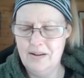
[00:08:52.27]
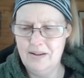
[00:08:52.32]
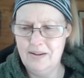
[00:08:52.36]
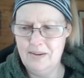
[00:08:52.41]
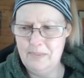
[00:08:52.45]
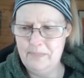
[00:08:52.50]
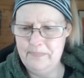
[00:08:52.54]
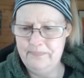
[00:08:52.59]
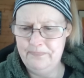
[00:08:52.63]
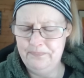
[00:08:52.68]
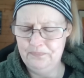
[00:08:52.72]

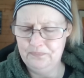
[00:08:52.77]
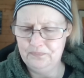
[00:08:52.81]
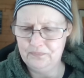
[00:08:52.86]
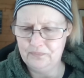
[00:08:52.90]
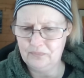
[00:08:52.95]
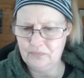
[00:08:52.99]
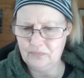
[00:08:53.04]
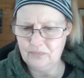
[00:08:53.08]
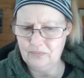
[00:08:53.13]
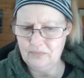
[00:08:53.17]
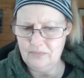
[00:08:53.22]

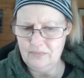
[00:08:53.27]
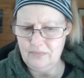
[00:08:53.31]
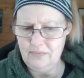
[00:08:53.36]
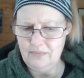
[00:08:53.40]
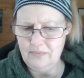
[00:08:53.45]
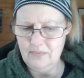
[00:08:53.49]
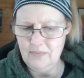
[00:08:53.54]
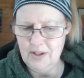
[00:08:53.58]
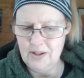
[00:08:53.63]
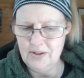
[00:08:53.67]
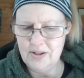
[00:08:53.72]

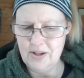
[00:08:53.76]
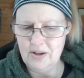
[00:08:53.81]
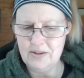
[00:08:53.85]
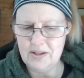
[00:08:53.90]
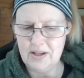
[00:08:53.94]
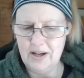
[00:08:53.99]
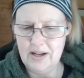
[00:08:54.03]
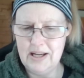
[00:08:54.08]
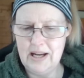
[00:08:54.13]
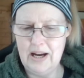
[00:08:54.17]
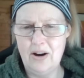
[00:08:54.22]
So I
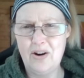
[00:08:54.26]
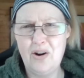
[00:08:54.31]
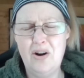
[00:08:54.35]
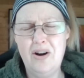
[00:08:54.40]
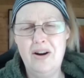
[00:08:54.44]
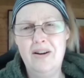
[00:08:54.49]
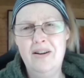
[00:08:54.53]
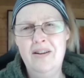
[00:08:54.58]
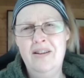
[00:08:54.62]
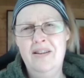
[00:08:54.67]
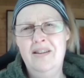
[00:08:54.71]
was like, yeah,
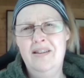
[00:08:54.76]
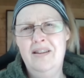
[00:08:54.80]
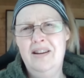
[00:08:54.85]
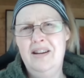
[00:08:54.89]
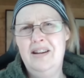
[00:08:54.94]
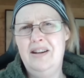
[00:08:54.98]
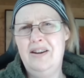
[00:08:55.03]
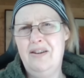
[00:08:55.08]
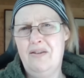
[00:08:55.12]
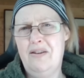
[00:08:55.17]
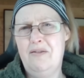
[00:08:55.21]

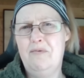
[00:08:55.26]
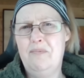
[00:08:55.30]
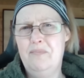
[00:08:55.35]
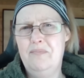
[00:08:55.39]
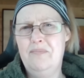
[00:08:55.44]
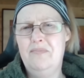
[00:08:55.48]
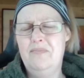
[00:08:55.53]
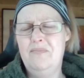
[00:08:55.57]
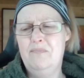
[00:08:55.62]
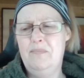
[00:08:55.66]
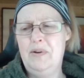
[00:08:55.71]
I've
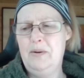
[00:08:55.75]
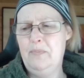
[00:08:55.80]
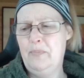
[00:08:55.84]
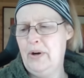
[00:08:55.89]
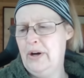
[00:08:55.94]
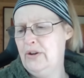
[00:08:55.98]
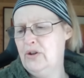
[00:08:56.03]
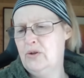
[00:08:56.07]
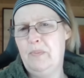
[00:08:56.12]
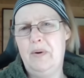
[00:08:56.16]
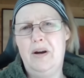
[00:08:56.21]
been
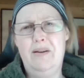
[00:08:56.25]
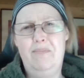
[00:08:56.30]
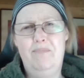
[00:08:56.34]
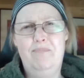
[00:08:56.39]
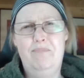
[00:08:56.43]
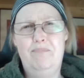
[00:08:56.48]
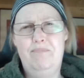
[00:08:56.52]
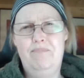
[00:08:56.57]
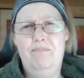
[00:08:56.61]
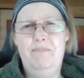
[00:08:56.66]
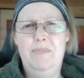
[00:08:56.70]
approached by
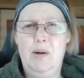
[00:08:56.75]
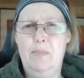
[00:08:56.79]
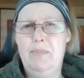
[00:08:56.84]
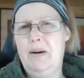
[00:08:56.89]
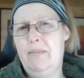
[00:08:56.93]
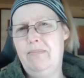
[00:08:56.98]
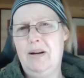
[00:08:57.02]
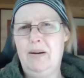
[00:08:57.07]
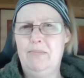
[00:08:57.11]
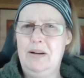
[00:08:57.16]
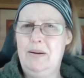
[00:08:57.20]
blah,
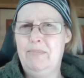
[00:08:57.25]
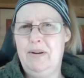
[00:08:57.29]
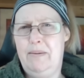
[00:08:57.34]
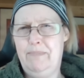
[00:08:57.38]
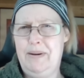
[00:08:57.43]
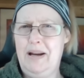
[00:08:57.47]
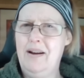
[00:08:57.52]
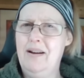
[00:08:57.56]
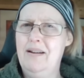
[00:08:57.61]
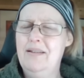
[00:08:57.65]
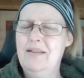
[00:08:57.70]
blah, blah, blah, blah,
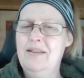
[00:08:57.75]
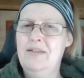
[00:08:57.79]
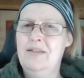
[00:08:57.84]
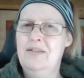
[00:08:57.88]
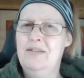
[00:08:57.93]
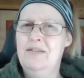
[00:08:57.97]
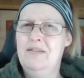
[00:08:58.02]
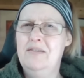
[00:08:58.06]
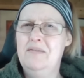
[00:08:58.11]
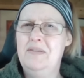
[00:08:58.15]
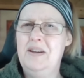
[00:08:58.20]
blah
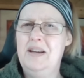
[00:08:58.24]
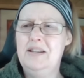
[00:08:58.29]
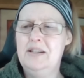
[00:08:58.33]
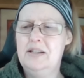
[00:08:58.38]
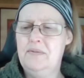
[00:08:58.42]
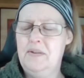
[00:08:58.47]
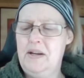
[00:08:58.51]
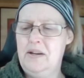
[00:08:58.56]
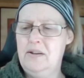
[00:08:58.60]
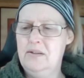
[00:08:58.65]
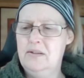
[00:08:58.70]
for
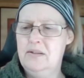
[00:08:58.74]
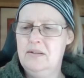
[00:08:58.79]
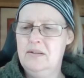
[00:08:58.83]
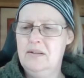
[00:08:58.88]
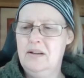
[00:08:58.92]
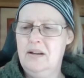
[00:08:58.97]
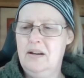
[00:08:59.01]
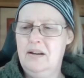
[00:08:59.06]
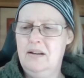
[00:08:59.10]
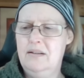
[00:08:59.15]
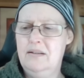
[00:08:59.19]
interviews.
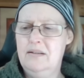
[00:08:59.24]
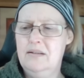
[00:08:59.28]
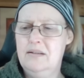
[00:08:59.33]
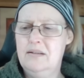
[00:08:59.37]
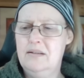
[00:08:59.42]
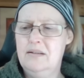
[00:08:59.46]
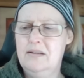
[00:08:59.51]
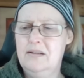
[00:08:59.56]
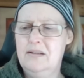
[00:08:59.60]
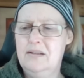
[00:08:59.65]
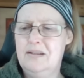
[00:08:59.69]
And
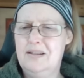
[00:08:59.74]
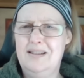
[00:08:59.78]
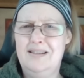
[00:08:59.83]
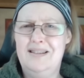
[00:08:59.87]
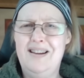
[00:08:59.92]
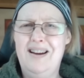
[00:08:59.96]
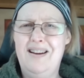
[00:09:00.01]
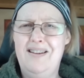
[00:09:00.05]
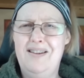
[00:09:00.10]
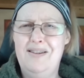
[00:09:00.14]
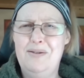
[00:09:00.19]
I
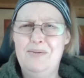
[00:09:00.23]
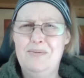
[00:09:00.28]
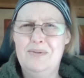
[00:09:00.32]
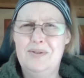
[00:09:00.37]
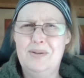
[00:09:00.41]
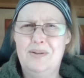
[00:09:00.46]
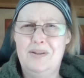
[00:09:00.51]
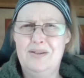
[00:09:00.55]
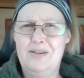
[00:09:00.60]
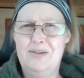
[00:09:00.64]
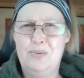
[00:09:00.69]
said, no,
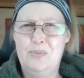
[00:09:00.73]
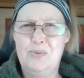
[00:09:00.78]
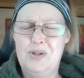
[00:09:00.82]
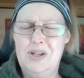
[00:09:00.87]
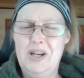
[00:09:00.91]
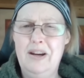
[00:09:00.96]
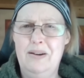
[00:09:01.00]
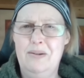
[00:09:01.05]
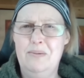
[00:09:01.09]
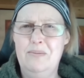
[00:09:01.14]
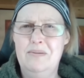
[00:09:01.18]
so I can talk
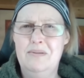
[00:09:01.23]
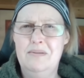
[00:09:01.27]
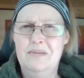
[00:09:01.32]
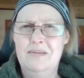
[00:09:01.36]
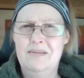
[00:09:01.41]
to you.